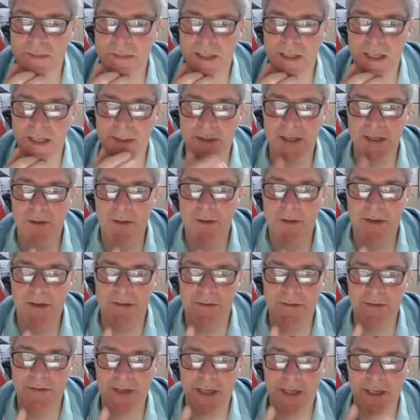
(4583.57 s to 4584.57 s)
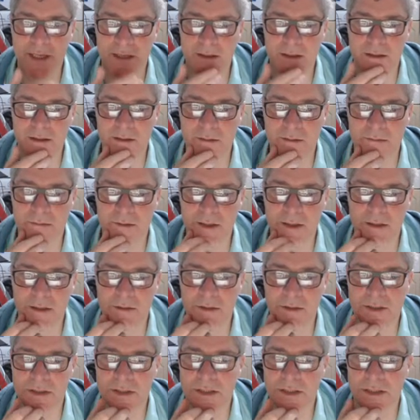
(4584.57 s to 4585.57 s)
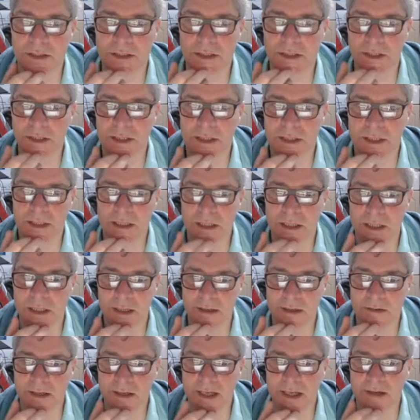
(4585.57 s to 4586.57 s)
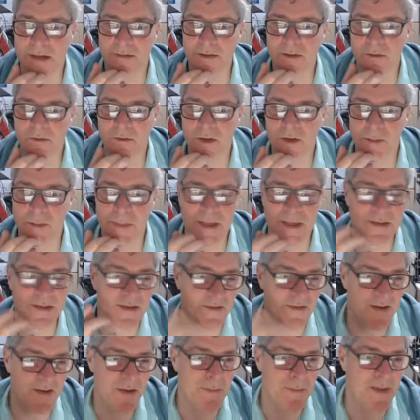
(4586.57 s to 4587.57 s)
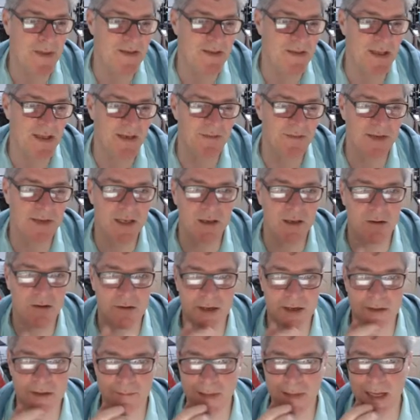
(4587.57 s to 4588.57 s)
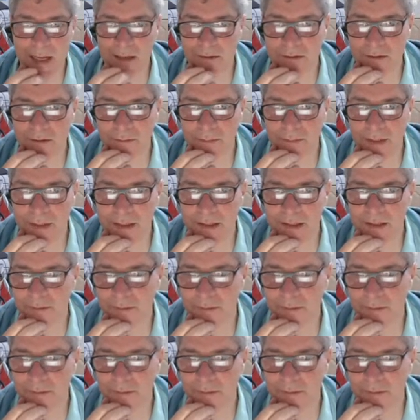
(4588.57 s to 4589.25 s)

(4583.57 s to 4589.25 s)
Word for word: let me know what you think, folks. Have I covered all our bases? Have I missed anything, Laurie? I'm bound to have missed